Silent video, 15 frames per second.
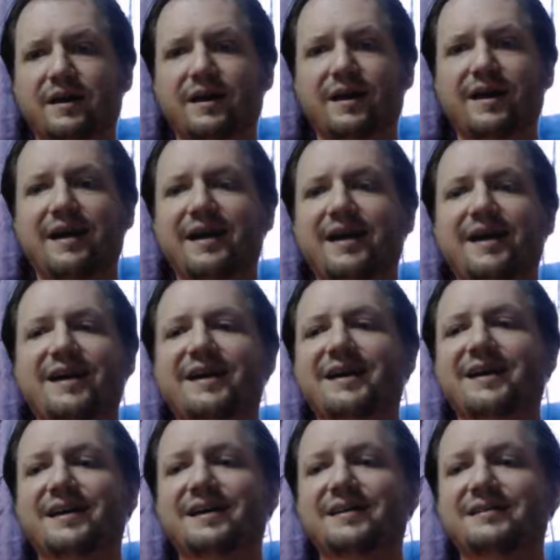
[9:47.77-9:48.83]

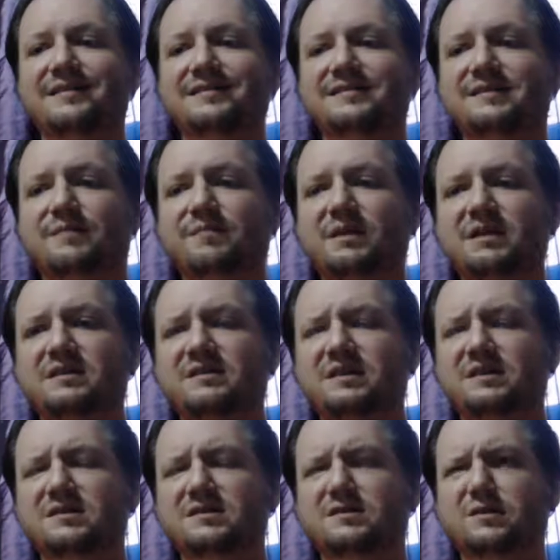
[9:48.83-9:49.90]
and somebody
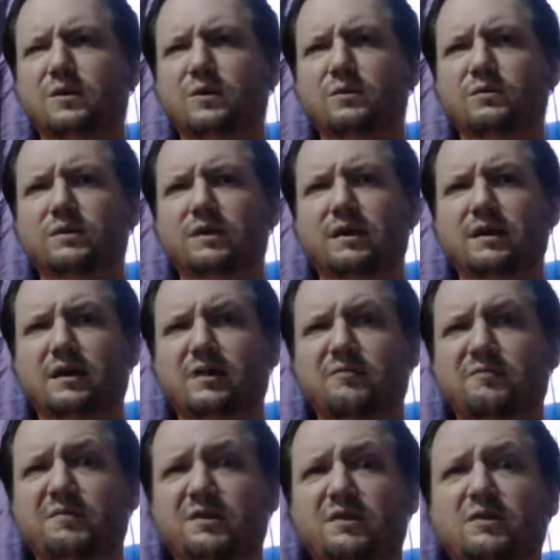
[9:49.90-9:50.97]
says, don't they have
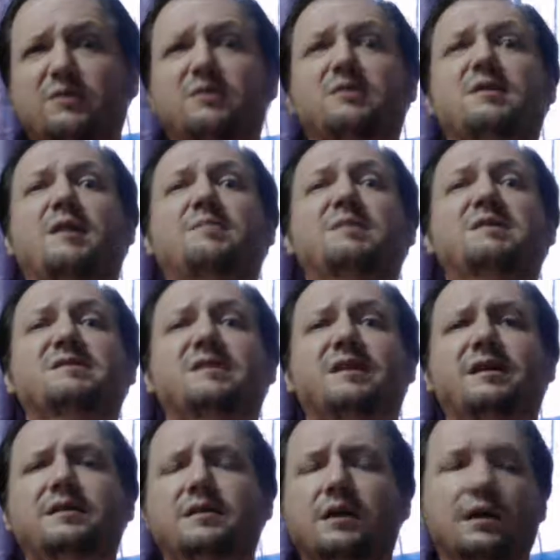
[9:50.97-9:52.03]
beer in that Pizza
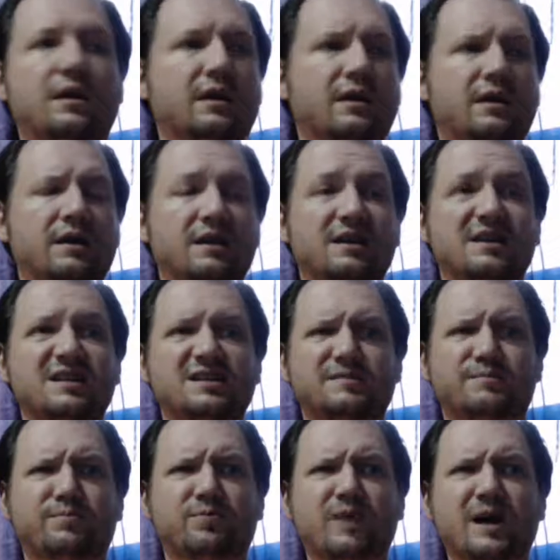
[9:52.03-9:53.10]
Hut? Is
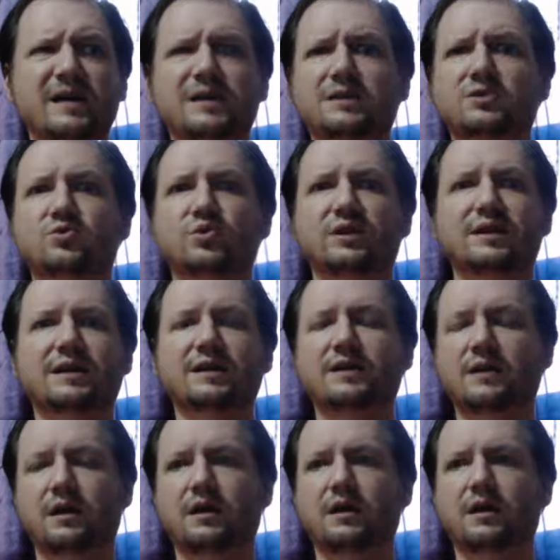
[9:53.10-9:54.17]
Bryan drinking
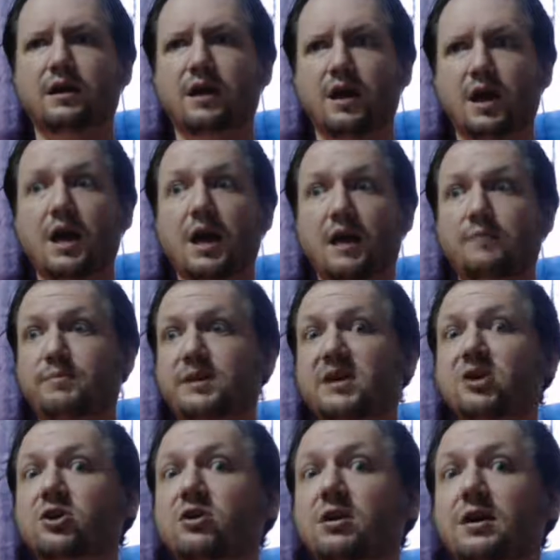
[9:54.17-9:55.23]
a
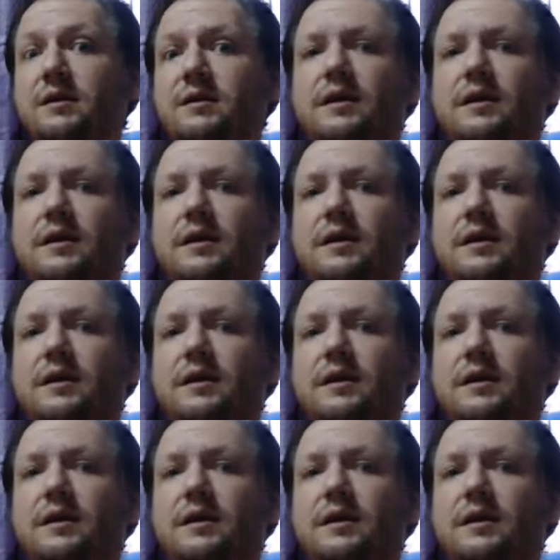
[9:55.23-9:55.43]
beer?